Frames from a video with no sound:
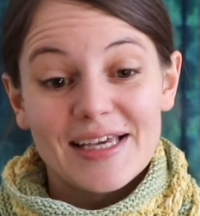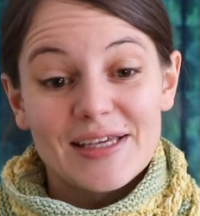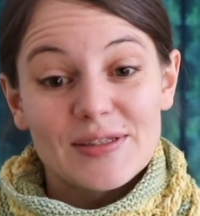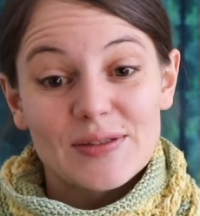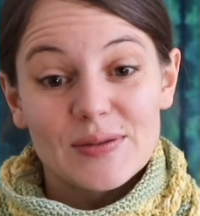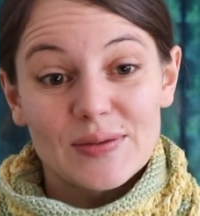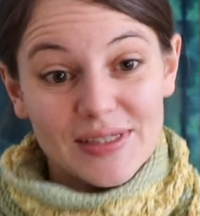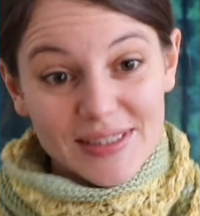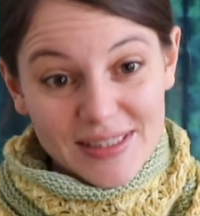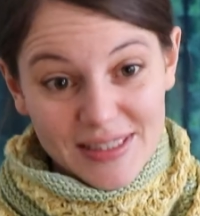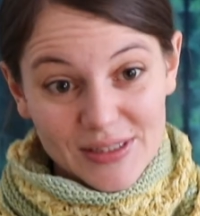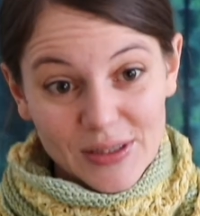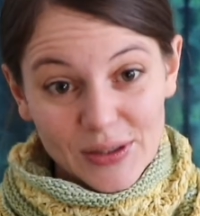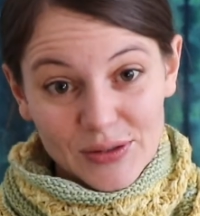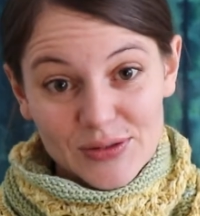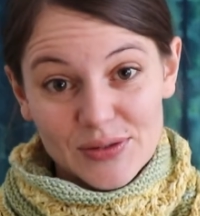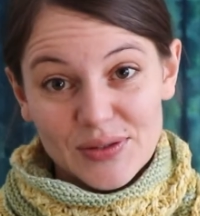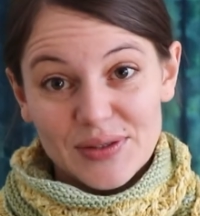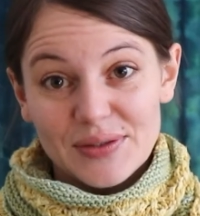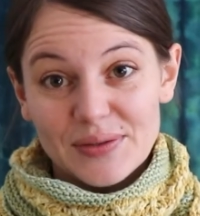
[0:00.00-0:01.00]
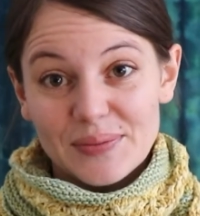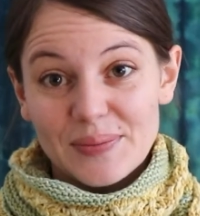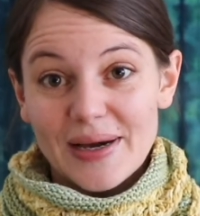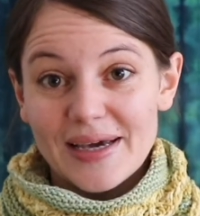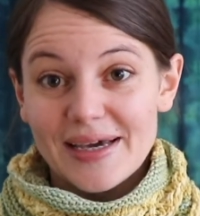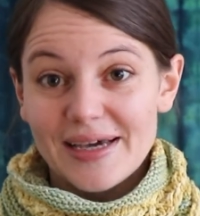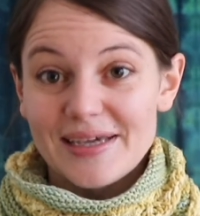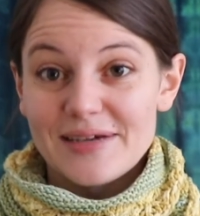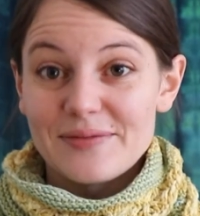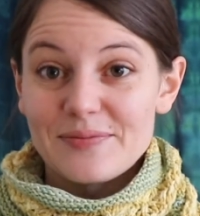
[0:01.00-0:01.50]
So this is also why
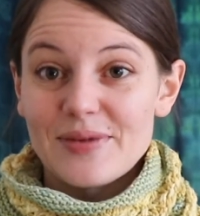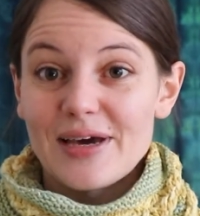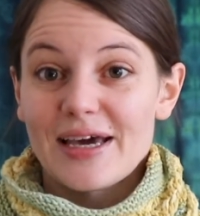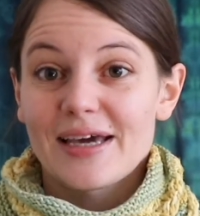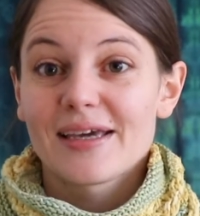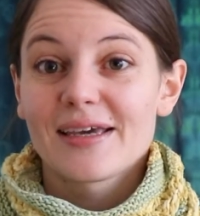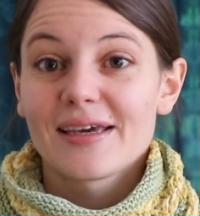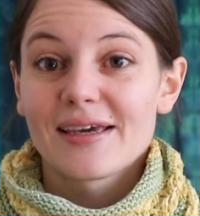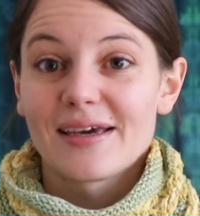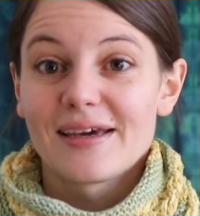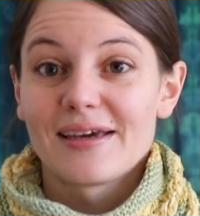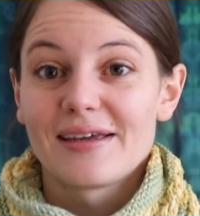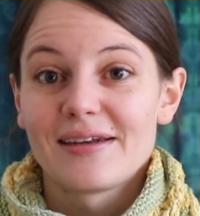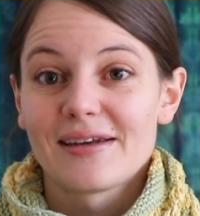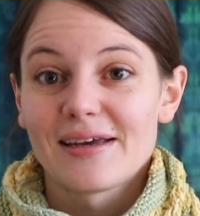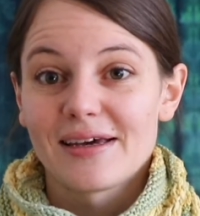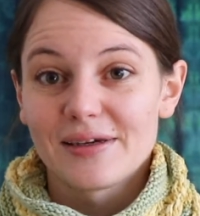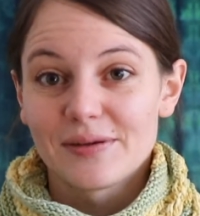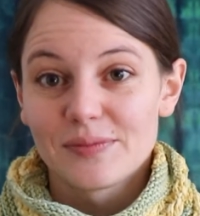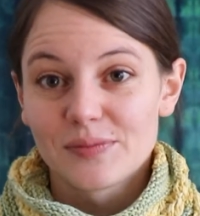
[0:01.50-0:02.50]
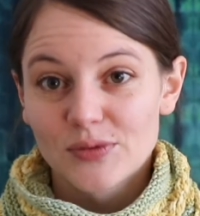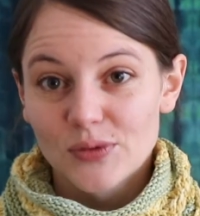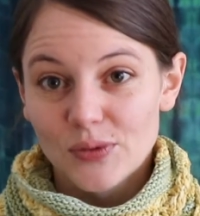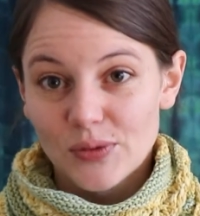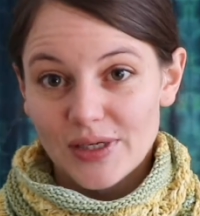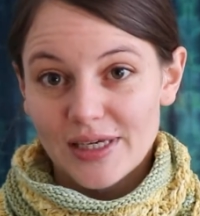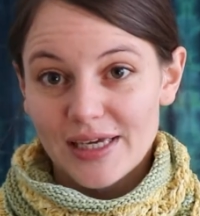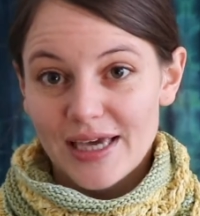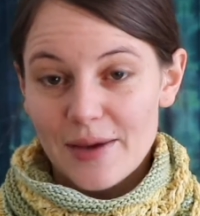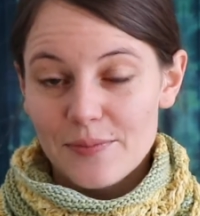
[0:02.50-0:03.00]
I am back and I am
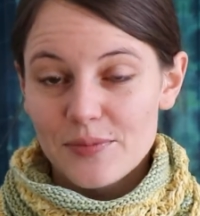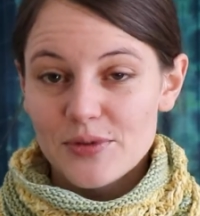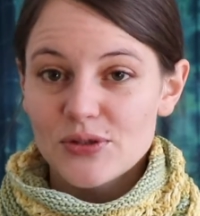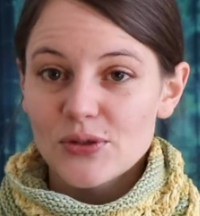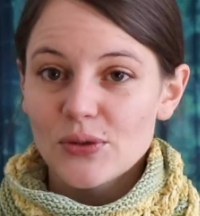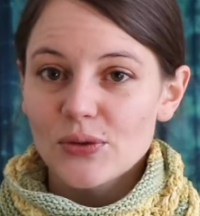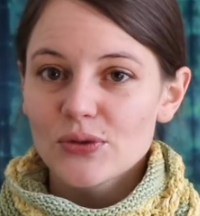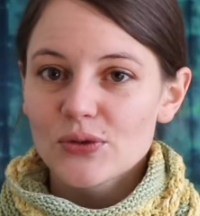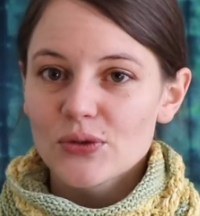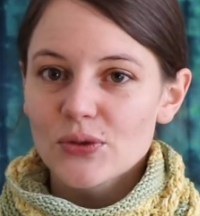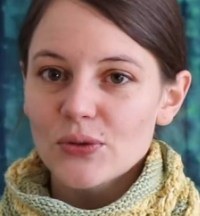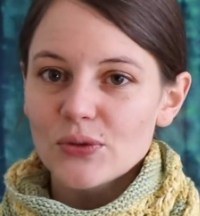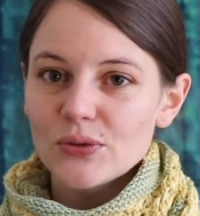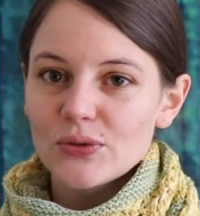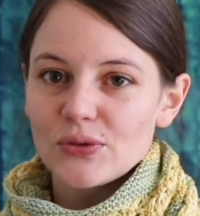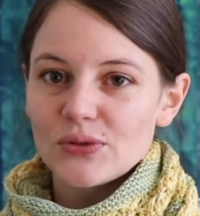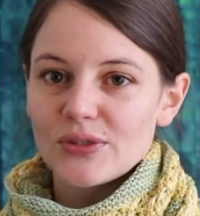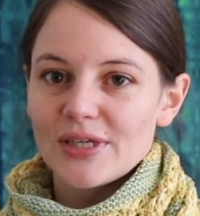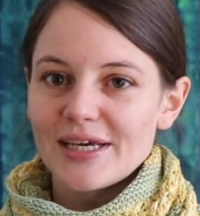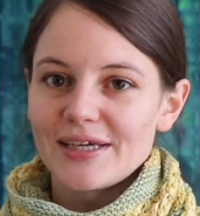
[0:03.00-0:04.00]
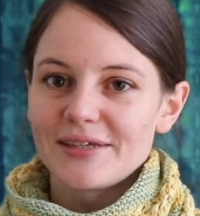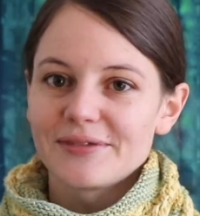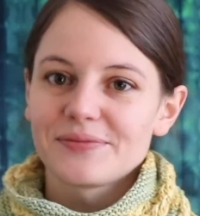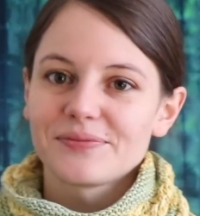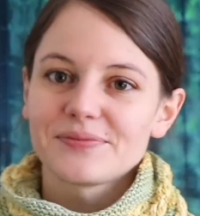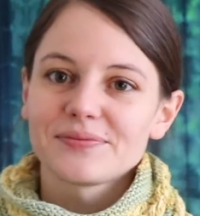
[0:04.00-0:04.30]
doing episode 2 today.